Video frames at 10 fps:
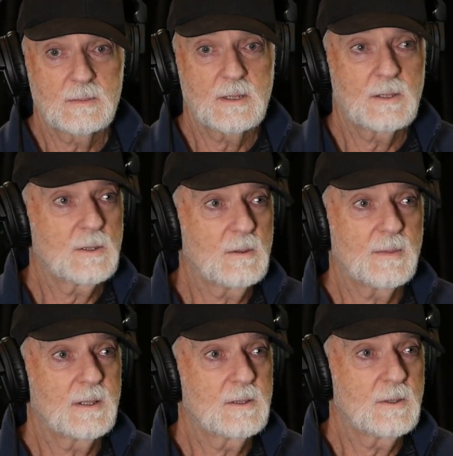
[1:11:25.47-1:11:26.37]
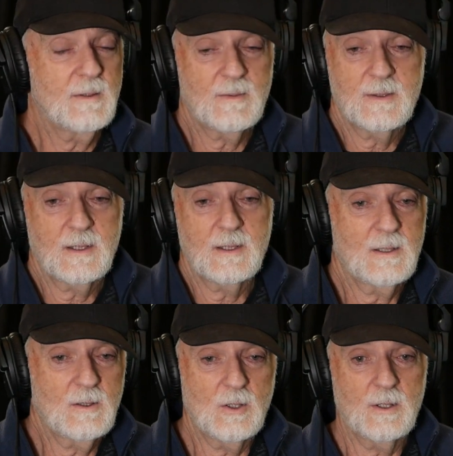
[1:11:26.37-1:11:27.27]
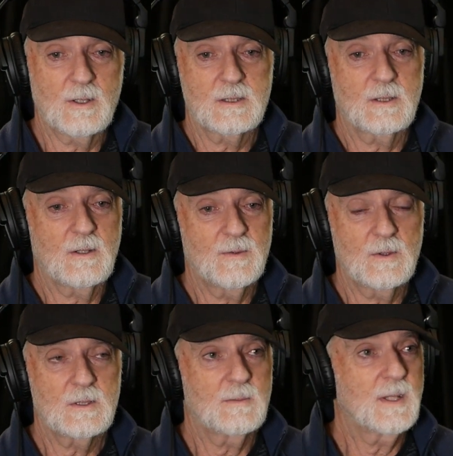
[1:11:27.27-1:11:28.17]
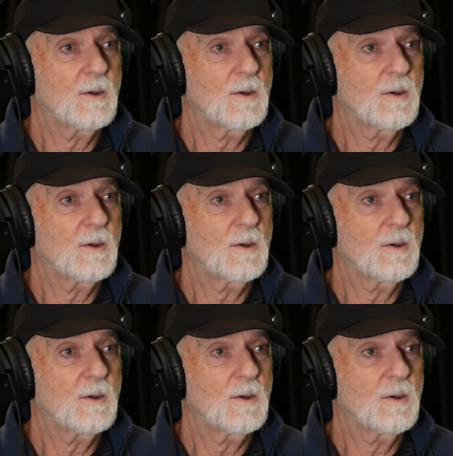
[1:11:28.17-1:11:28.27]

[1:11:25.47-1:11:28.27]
I said, do it, mate. Do everything. Learn. I said, I've used them. They're